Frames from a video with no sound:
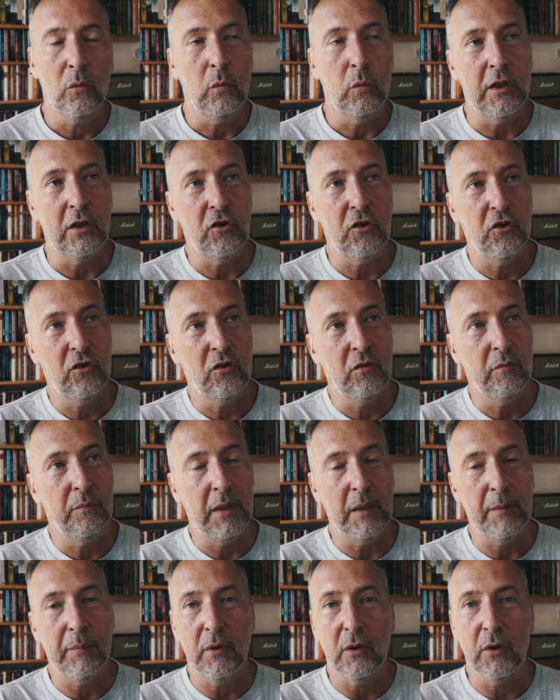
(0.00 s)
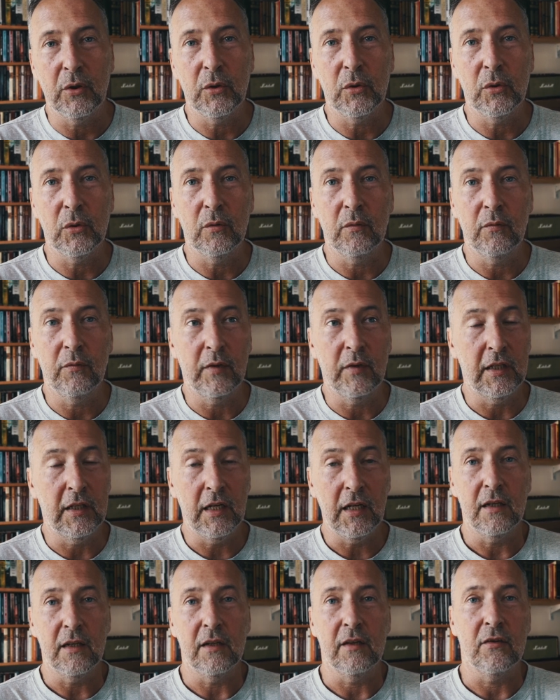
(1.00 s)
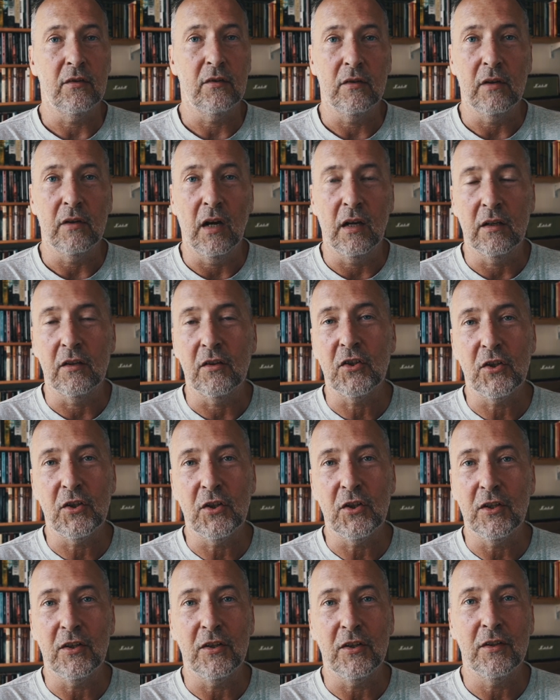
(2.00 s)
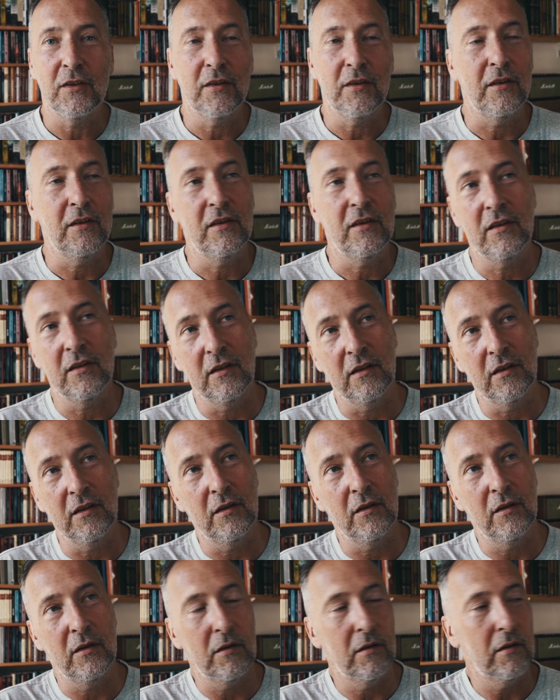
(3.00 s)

which people who for years understood that the,